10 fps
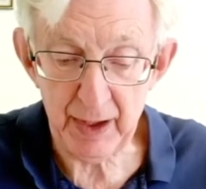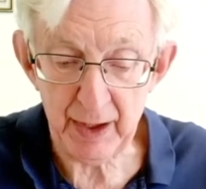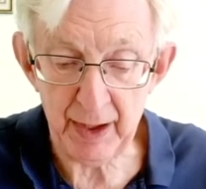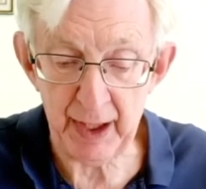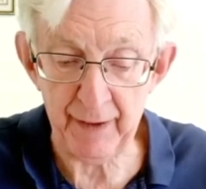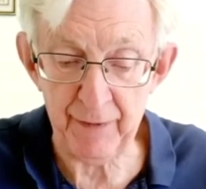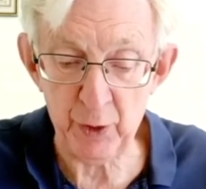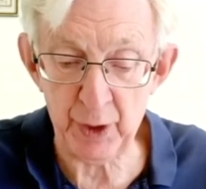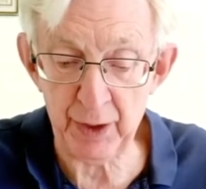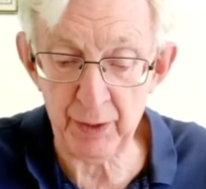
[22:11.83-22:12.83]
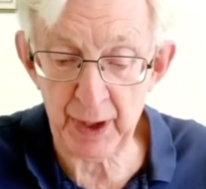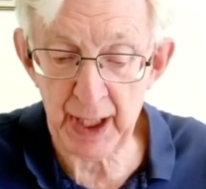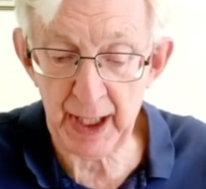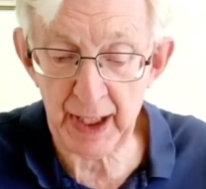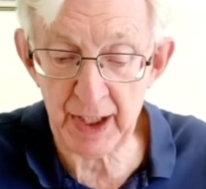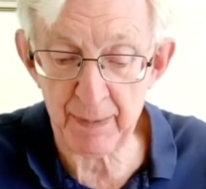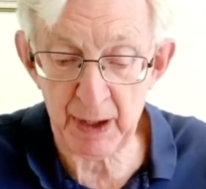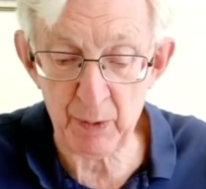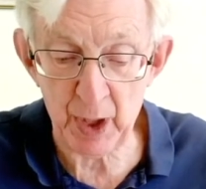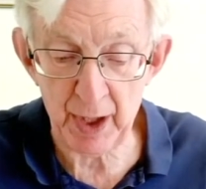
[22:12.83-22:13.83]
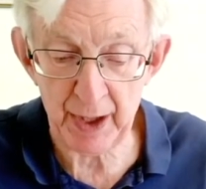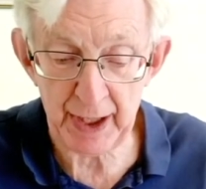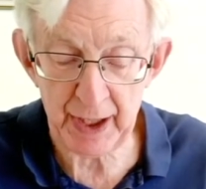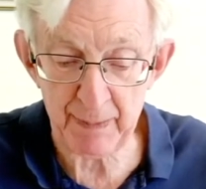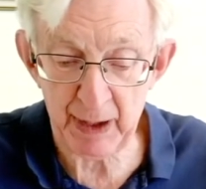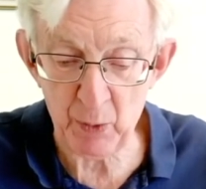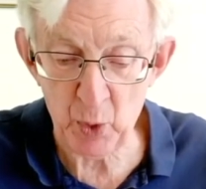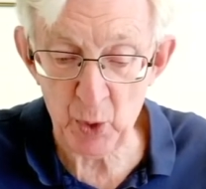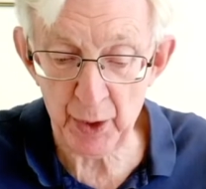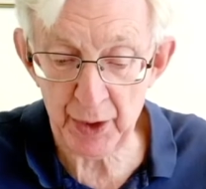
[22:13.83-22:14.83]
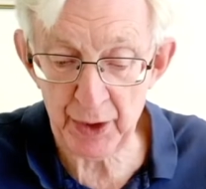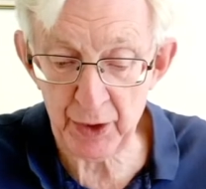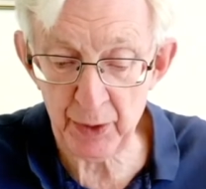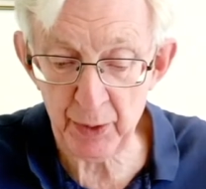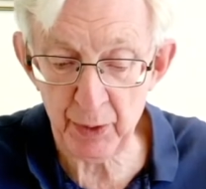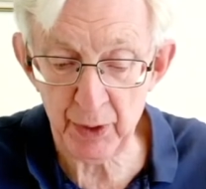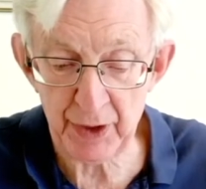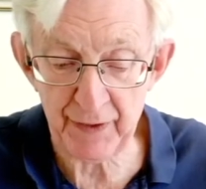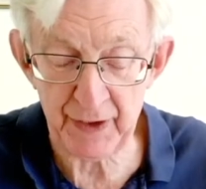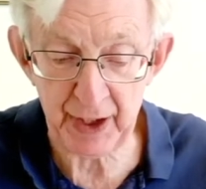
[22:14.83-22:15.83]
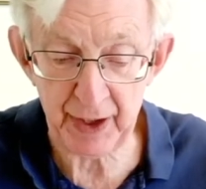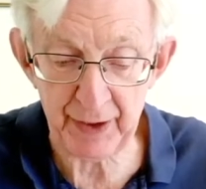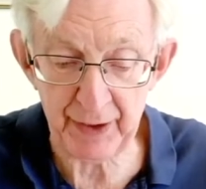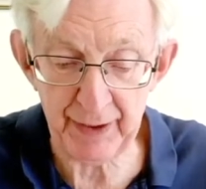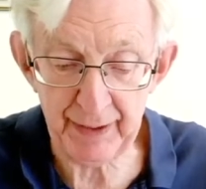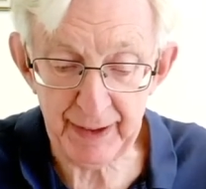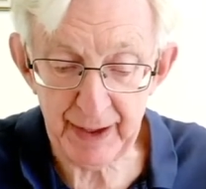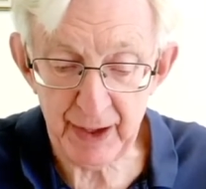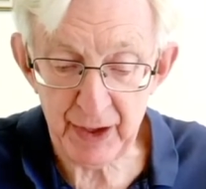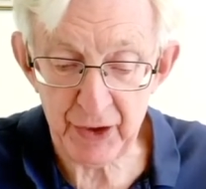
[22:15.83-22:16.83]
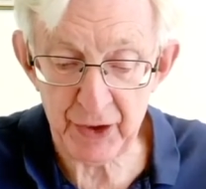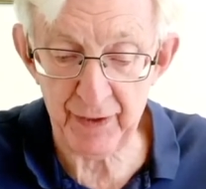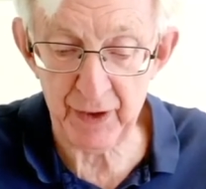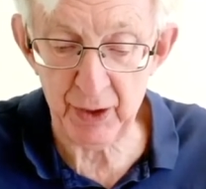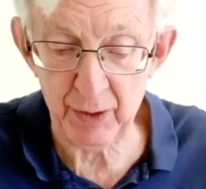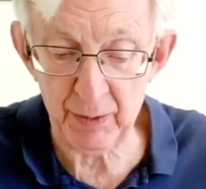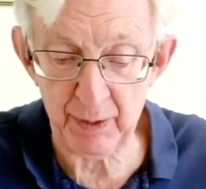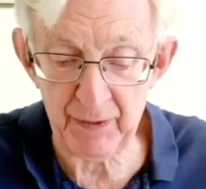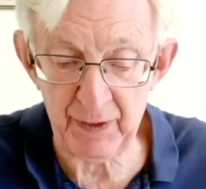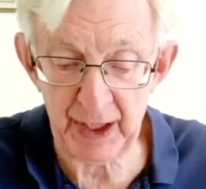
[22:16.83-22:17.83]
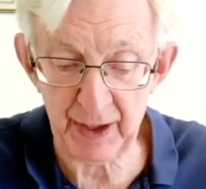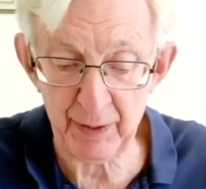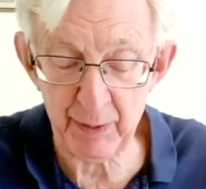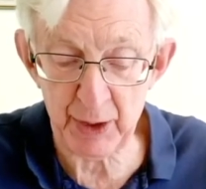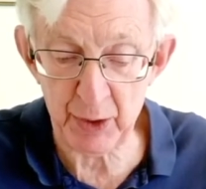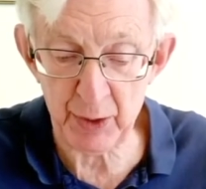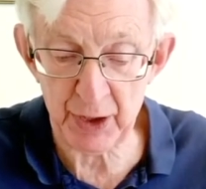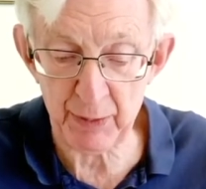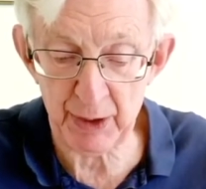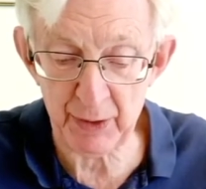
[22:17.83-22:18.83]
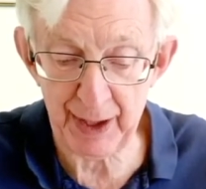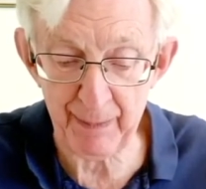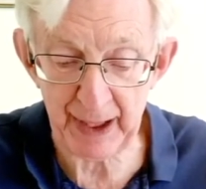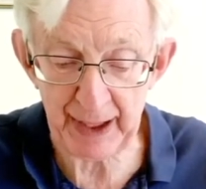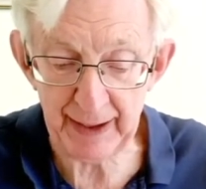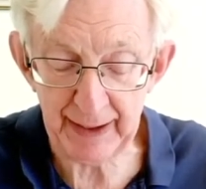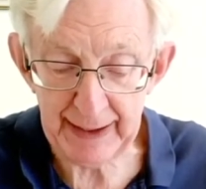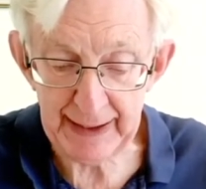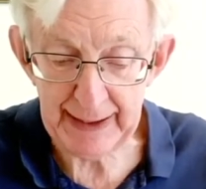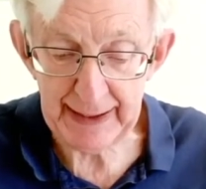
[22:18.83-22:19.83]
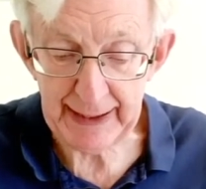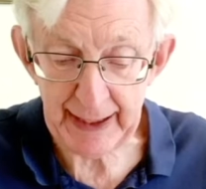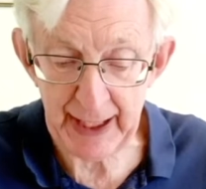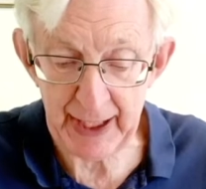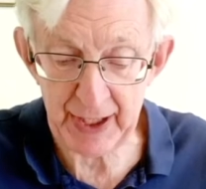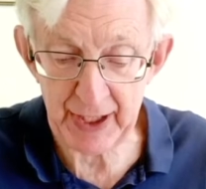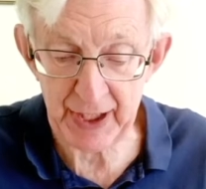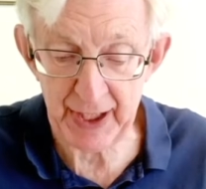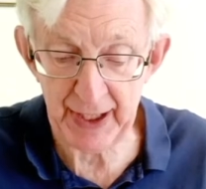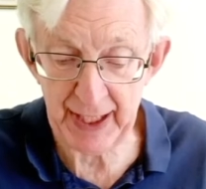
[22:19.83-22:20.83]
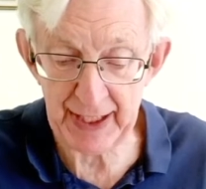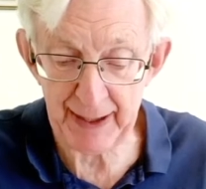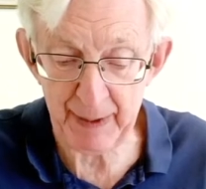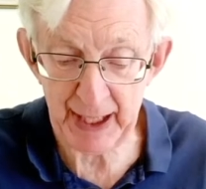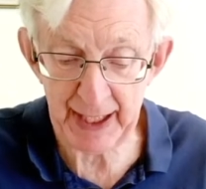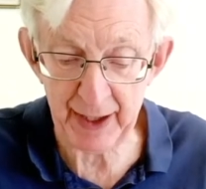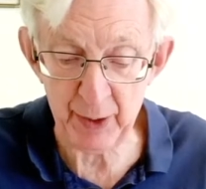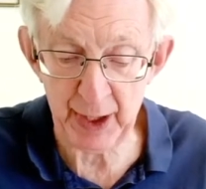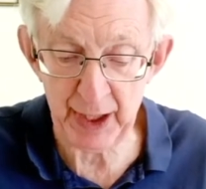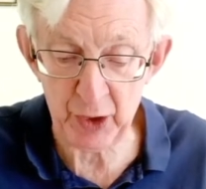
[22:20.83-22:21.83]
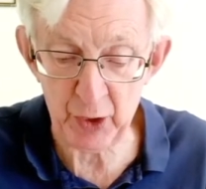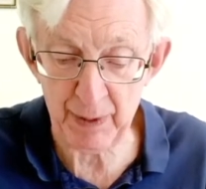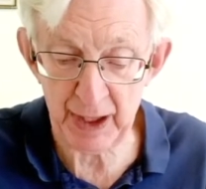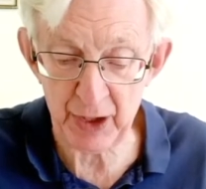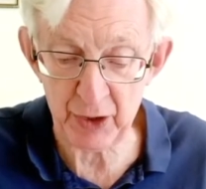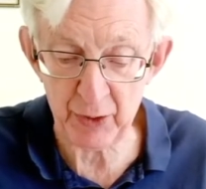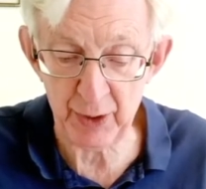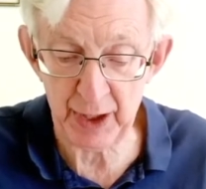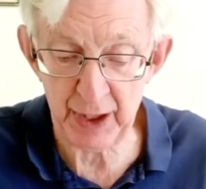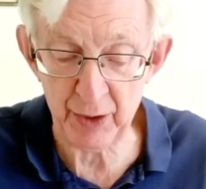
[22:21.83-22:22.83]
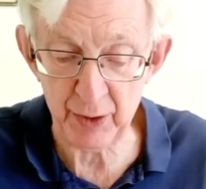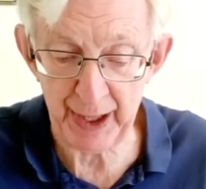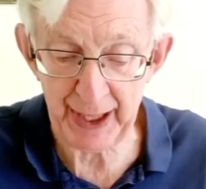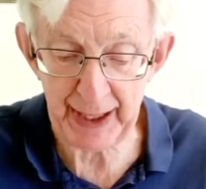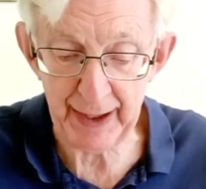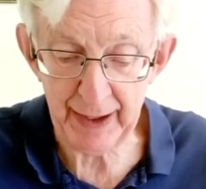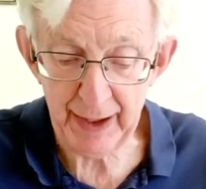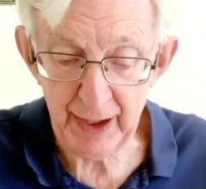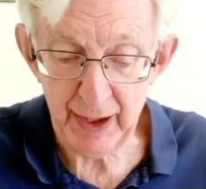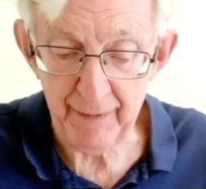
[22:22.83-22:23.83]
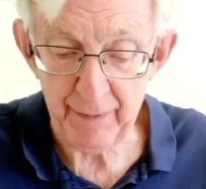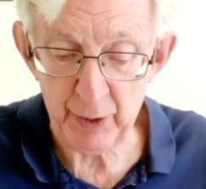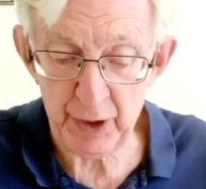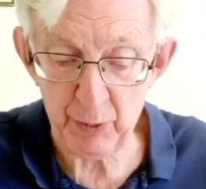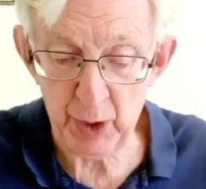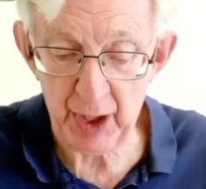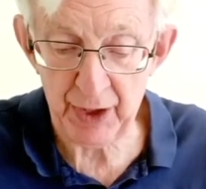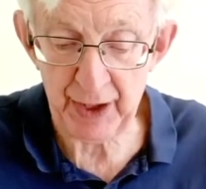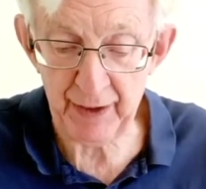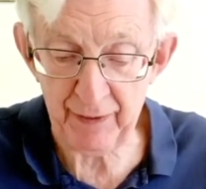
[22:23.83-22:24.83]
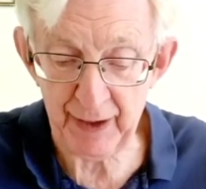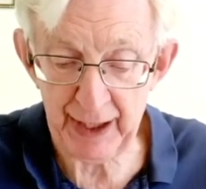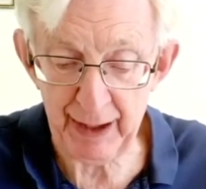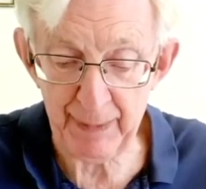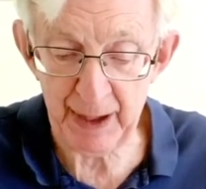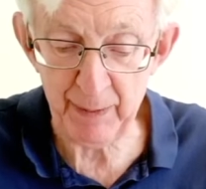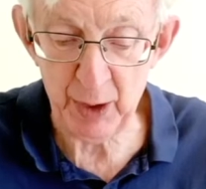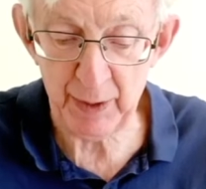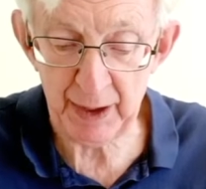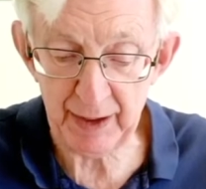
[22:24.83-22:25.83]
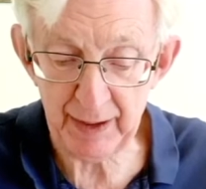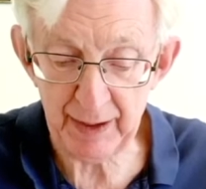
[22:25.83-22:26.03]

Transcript: Therefore, you kings, be wise, be warned, you rulers of the earth. Serve the Lord with fear and rejoice with trembling. Kiss the Son, lest he be angry and you be destroyed in your way, for his wrath can flare up in a moment.